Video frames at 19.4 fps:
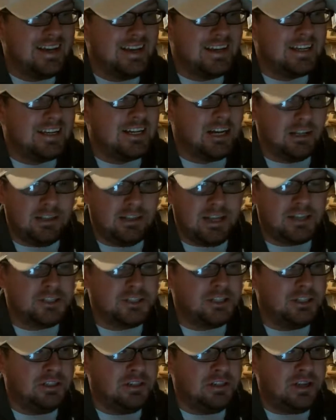
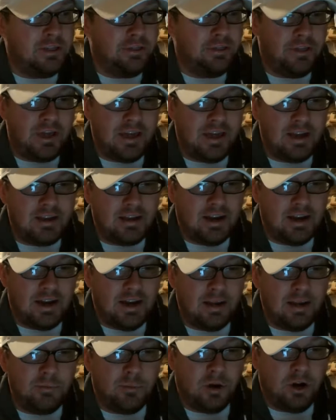collection that
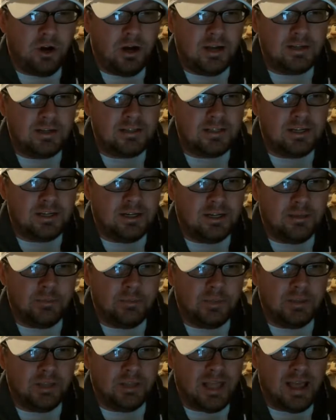I bought
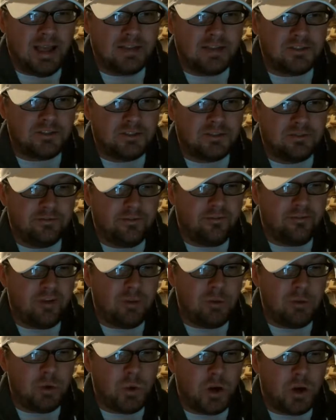last
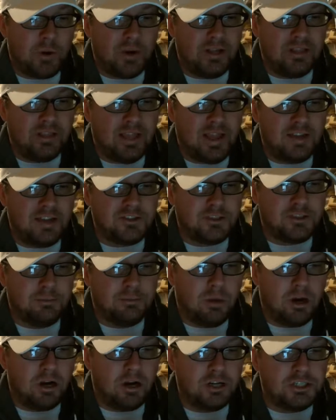February, last
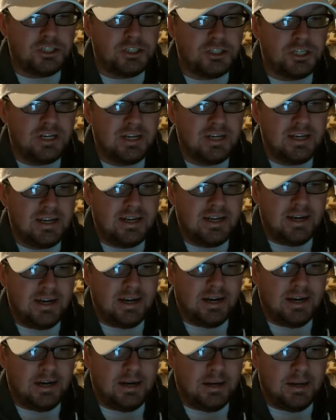March.
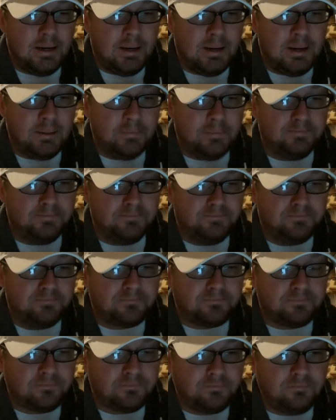It
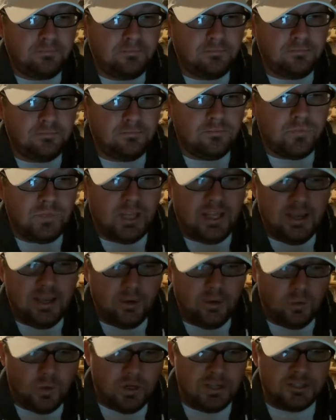
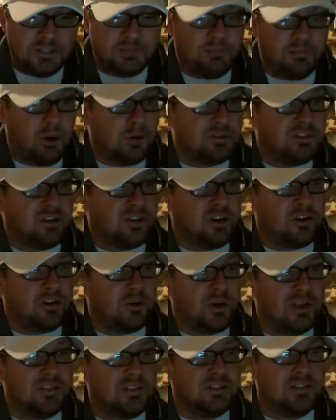was posted on
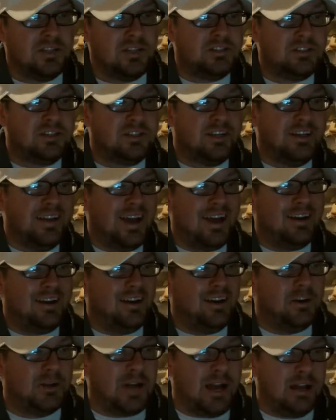Craigslist,
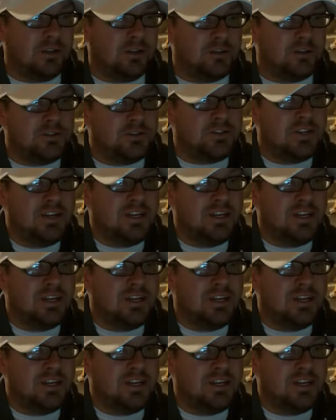$900.